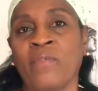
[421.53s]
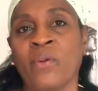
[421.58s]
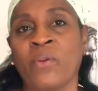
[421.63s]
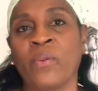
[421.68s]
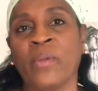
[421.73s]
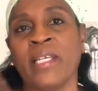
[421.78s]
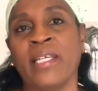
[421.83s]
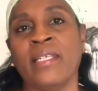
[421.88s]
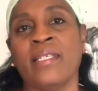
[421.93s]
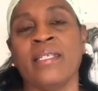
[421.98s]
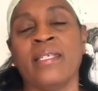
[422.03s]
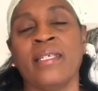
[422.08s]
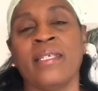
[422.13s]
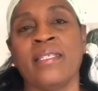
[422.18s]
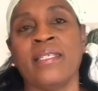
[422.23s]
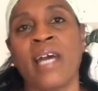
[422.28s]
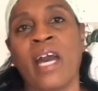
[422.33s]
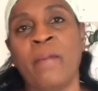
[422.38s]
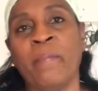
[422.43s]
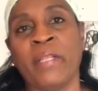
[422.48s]

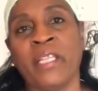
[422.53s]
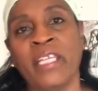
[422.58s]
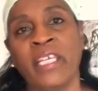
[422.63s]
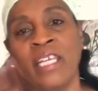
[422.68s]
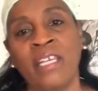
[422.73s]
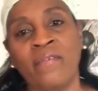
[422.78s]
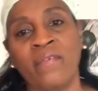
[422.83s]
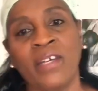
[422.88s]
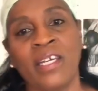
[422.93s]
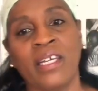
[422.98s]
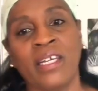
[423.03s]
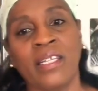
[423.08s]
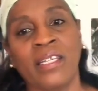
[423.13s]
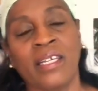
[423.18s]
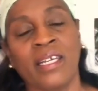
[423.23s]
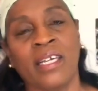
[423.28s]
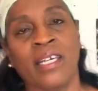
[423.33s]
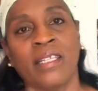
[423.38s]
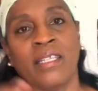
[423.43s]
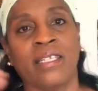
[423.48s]
reasons. I believe it.
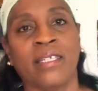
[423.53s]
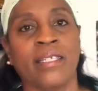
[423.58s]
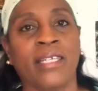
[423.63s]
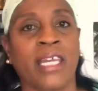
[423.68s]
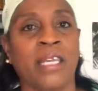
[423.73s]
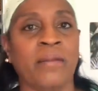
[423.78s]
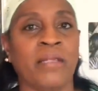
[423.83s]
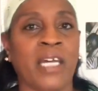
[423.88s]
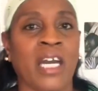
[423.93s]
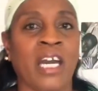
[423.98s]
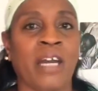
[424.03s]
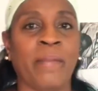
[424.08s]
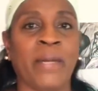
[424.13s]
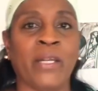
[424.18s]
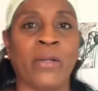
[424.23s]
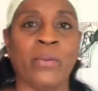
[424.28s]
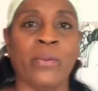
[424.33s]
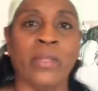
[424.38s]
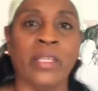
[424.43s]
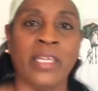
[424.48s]
At the same time, I
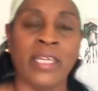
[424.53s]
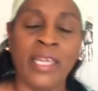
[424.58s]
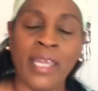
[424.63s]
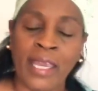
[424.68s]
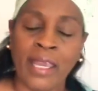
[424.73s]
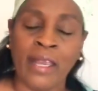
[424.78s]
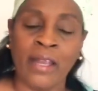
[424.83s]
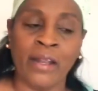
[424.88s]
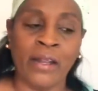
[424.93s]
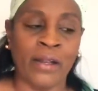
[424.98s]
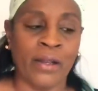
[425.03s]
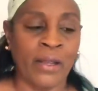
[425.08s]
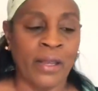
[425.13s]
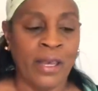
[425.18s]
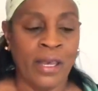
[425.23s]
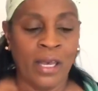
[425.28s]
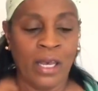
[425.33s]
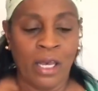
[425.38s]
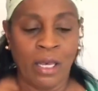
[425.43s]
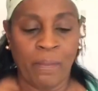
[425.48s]
don't really care.
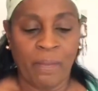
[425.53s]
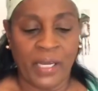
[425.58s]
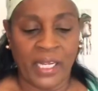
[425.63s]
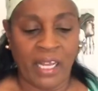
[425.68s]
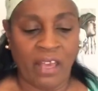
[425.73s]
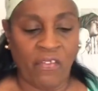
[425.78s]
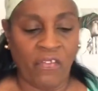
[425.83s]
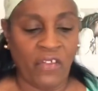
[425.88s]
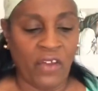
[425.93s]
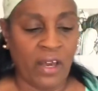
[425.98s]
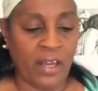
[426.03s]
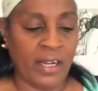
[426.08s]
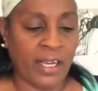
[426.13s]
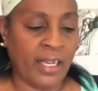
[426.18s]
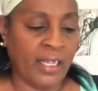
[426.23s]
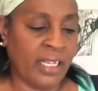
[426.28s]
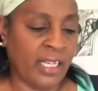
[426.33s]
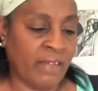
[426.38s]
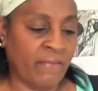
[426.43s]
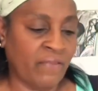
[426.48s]
But I thought
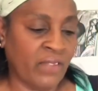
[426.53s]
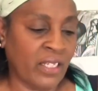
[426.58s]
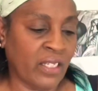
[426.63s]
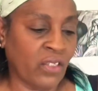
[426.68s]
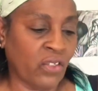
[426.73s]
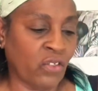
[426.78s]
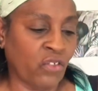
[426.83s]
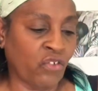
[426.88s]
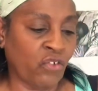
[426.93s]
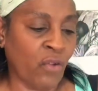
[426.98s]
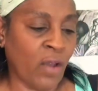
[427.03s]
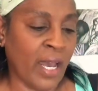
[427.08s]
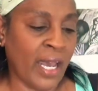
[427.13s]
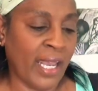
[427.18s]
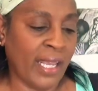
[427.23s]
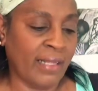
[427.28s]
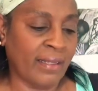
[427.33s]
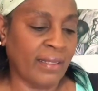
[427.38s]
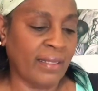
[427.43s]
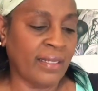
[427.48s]
I'd give this a
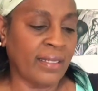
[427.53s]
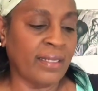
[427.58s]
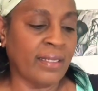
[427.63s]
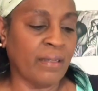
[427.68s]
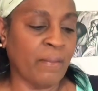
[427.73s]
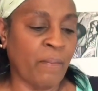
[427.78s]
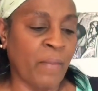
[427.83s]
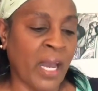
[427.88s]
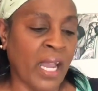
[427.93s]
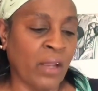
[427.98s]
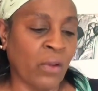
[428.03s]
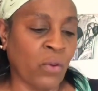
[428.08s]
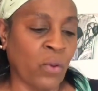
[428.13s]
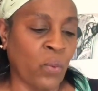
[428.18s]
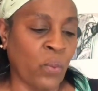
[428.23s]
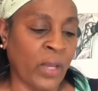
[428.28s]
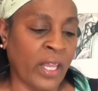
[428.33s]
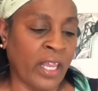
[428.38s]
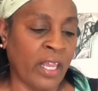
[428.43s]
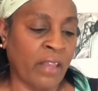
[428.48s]
try. And this is a
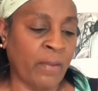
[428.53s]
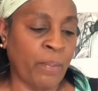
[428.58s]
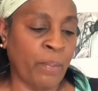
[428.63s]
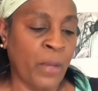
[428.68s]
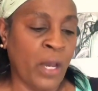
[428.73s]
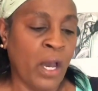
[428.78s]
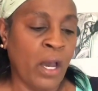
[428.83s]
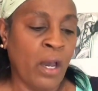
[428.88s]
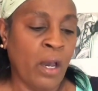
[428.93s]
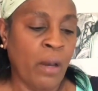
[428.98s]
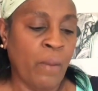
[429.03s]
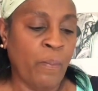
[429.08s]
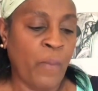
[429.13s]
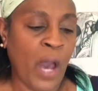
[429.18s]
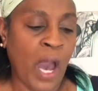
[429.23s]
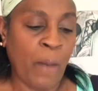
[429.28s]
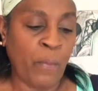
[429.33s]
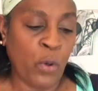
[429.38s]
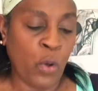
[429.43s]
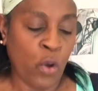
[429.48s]
microwave
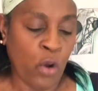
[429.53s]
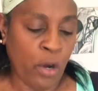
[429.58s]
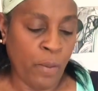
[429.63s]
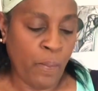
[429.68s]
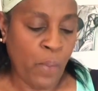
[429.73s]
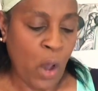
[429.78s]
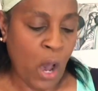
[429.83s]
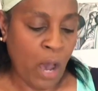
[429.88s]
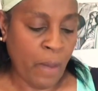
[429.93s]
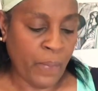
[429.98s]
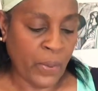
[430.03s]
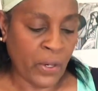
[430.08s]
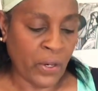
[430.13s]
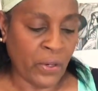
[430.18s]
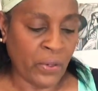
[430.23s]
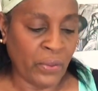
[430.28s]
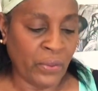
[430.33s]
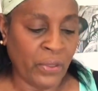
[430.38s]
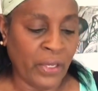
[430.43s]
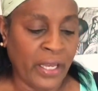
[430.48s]
popcorn
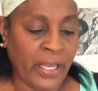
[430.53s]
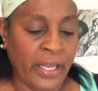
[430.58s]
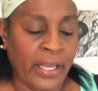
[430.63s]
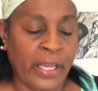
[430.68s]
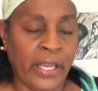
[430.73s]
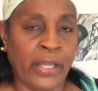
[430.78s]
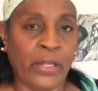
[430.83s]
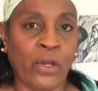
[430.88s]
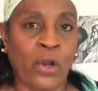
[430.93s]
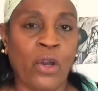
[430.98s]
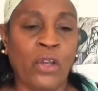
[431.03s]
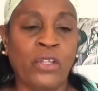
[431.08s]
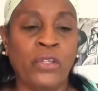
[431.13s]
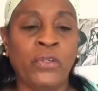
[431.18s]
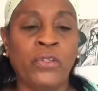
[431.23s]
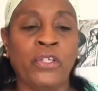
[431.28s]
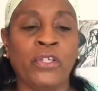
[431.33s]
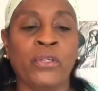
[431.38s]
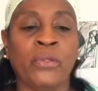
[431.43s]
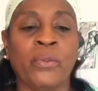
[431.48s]
popper. And all
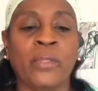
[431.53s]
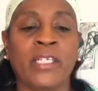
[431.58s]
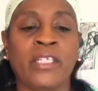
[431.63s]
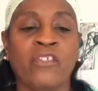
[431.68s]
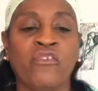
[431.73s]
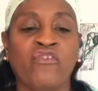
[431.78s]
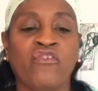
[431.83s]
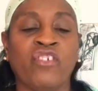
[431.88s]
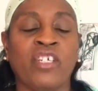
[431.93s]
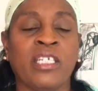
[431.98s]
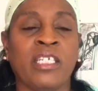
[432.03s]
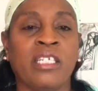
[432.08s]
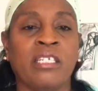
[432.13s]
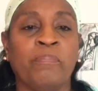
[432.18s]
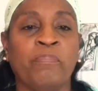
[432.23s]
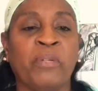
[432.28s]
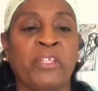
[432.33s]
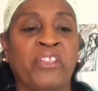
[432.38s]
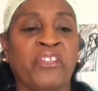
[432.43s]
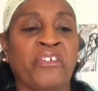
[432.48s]
you do is
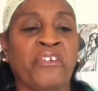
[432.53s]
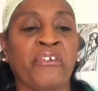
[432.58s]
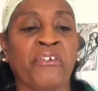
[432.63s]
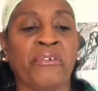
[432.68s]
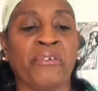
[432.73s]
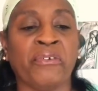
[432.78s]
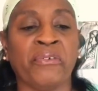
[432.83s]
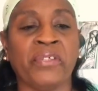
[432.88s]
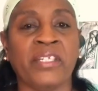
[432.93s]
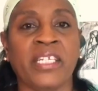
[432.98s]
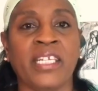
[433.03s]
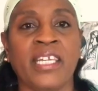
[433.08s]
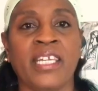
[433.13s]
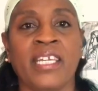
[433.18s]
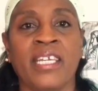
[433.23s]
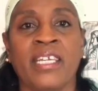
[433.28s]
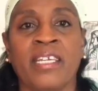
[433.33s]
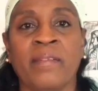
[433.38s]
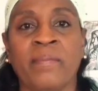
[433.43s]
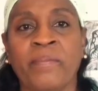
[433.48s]
just put the kernels
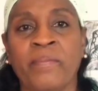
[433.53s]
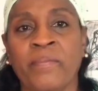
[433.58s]
in